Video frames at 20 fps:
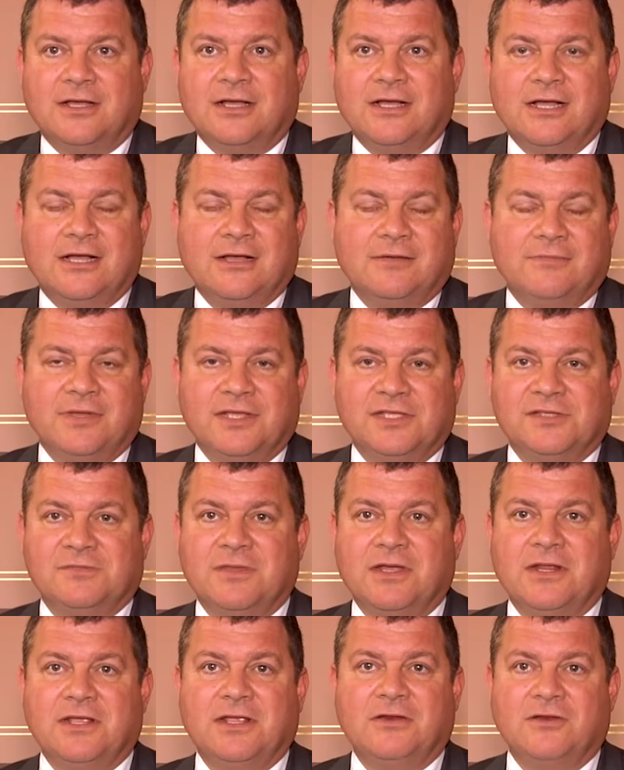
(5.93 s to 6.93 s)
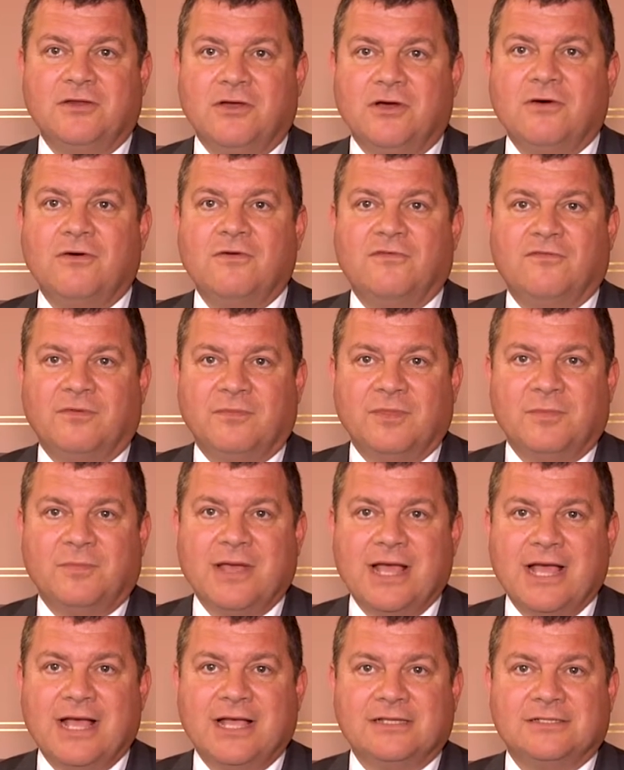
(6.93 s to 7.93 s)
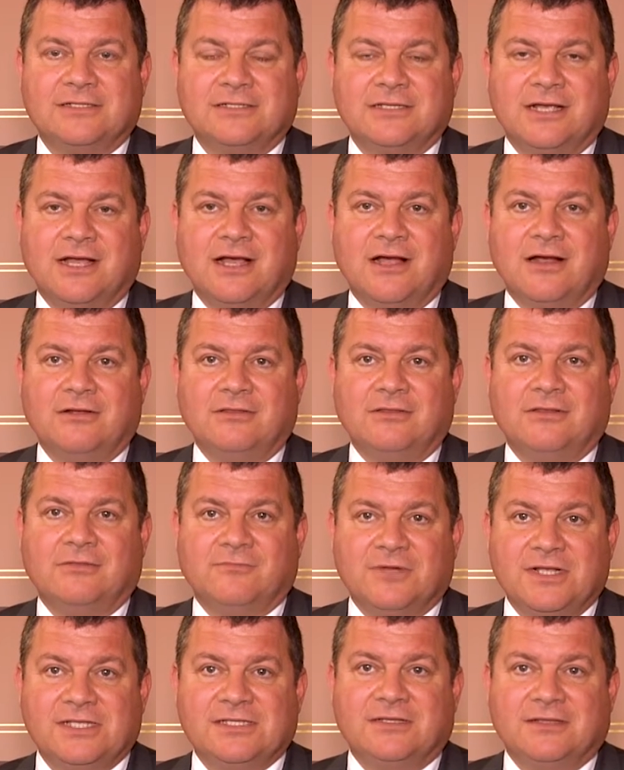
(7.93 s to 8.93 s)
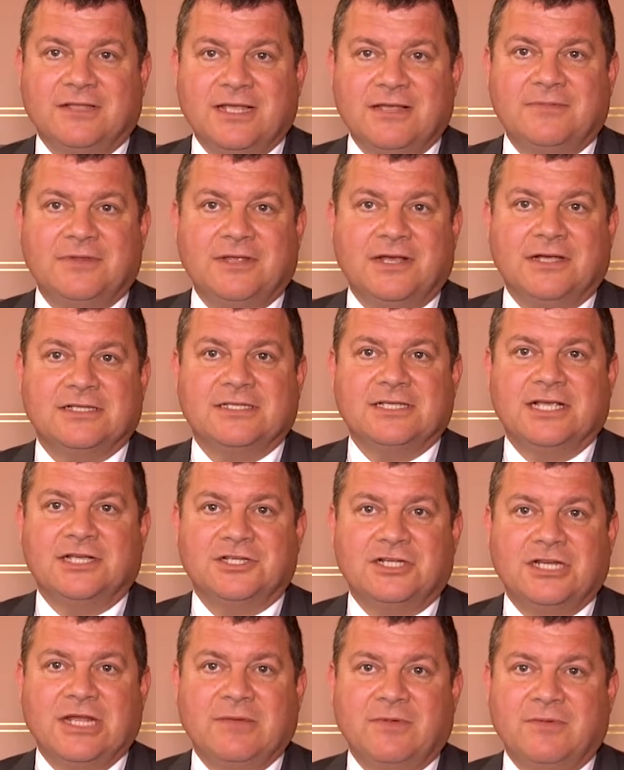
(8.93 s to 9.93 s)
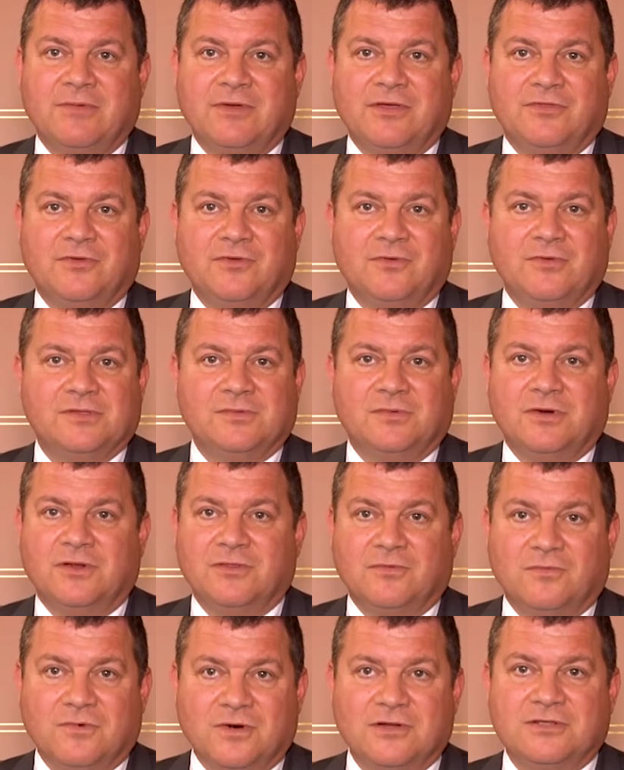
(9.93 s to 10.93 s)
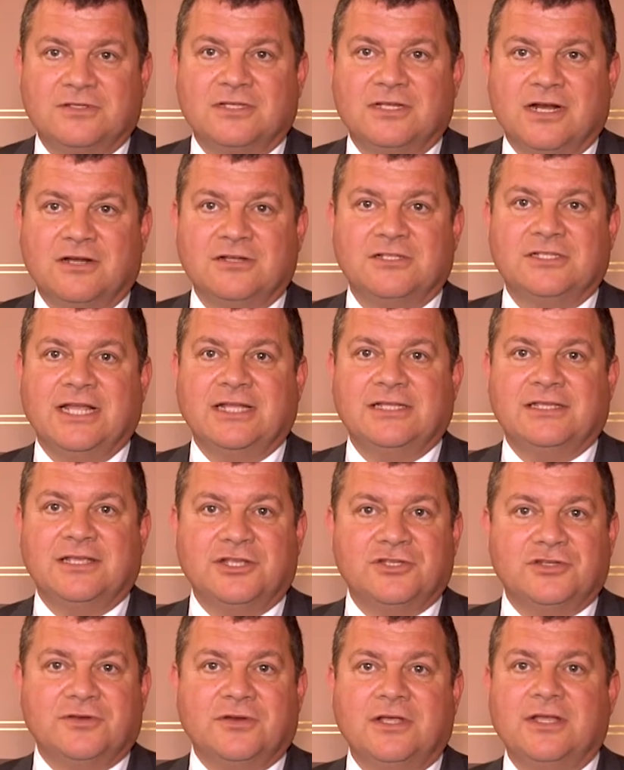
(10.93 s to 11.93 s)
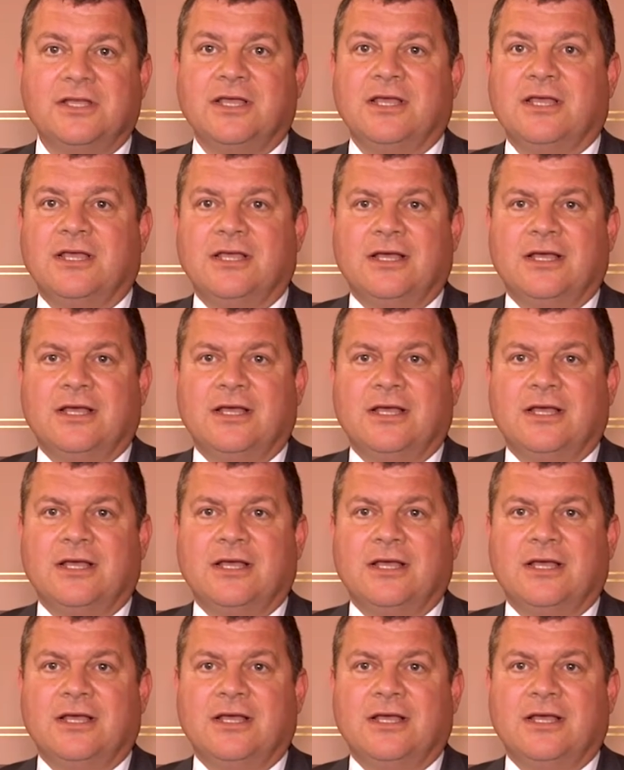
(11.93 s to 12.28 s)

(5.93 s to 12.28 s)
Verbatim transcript: Um, as many know from the past, uh, our recent lame duck session that we went through was one of the worst in our state's history.